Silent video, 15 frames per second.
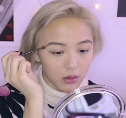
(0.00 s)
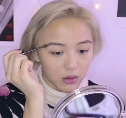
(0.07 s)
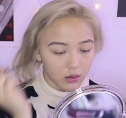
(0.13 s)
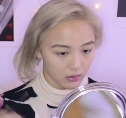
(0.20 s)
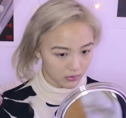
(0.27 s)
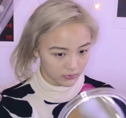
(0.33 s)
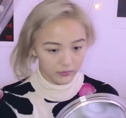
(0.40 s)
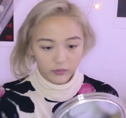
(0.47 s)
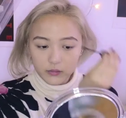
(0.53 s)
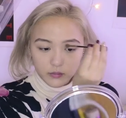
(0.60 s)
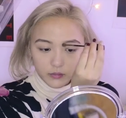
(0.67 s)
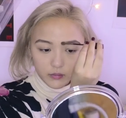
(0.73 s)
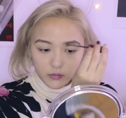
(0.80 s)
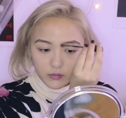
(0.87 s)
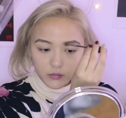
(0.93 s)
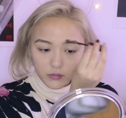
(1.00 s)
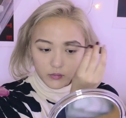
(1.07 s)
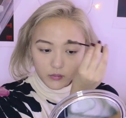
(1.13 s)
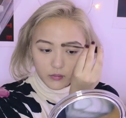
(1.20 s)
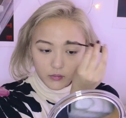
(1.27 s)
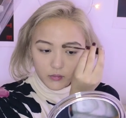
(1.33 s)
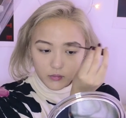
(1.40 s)

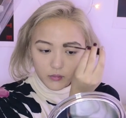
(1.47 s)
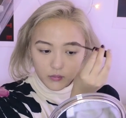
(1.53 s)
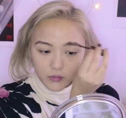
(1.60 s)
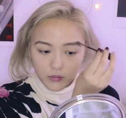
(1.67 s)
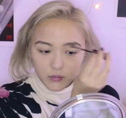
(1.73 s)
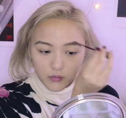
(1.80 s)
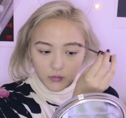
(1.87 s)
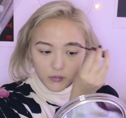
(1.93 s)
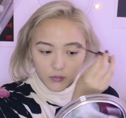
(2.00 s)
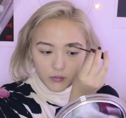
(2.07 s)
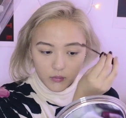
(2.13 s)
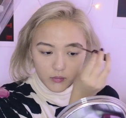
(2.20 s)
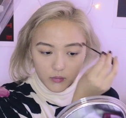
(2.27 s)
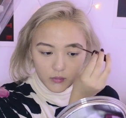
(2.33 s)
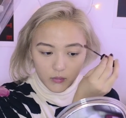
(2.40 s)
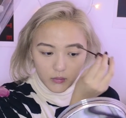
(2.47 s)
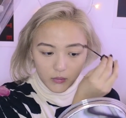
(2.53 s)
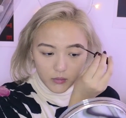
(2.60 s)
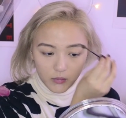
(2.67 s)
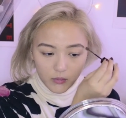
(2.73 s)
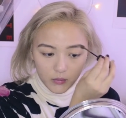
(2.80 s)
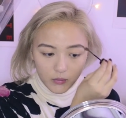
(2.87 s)

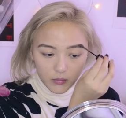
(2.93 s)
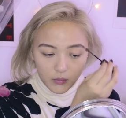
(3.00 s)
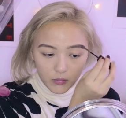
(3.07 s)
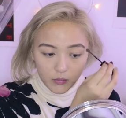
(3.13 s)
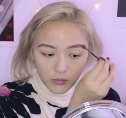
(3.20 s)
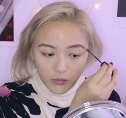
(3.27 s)
(silence)